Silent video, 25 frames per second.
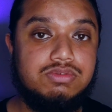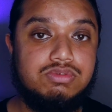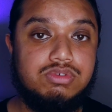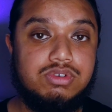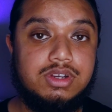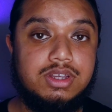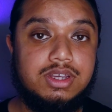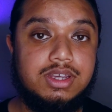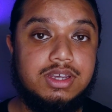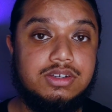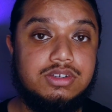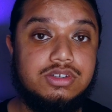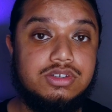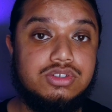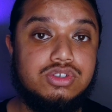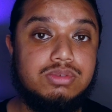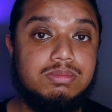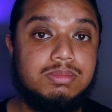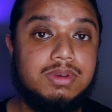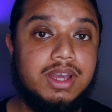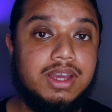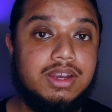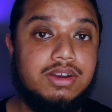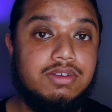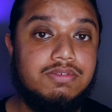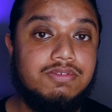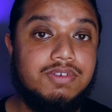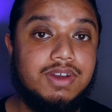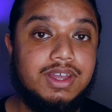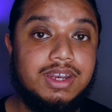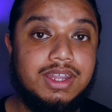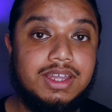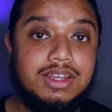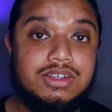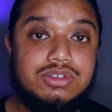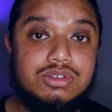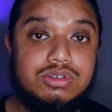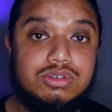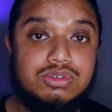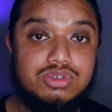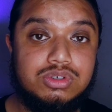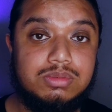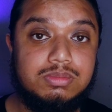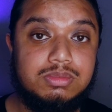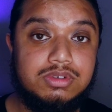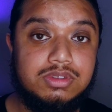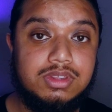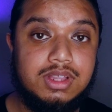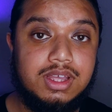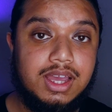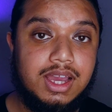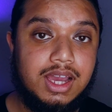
running into some kind of financial trouble